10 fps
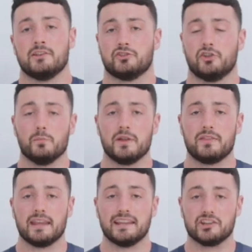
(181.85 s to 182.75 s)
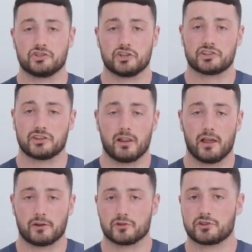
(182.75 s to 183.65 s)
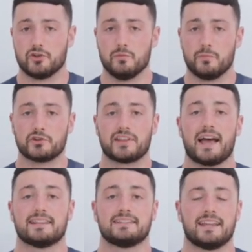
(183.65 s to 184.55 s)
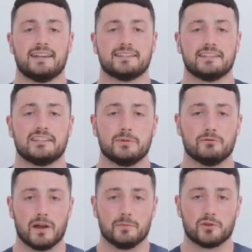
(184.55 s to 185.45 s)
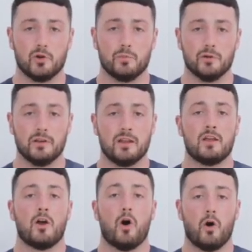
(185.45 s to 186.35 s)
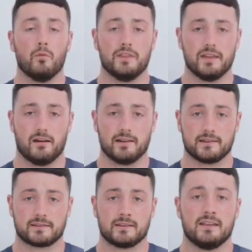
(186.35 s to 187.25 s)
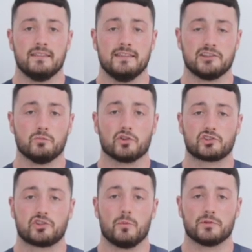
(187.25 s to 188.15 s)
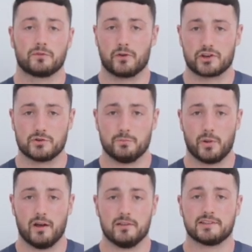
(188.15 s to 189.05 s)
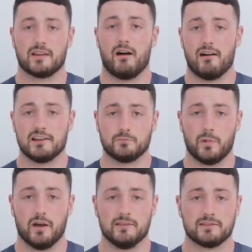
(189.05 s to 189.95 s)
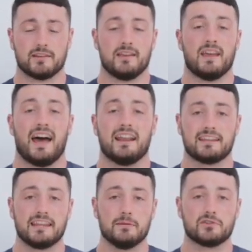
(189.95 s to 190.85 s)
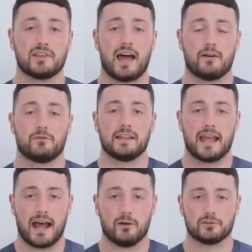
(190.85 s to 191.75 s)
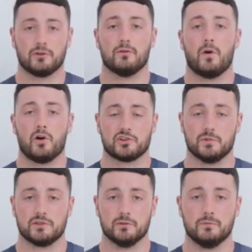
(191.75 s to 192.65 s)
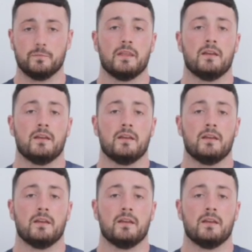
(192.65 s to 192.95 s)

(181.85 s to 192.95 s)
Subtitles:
So don't be thinking it's just the lycra suit, because that has a tendency to be ripped open on the ice. This is what stops friction burns, ice burns, and it keeps the athlete out of hospital.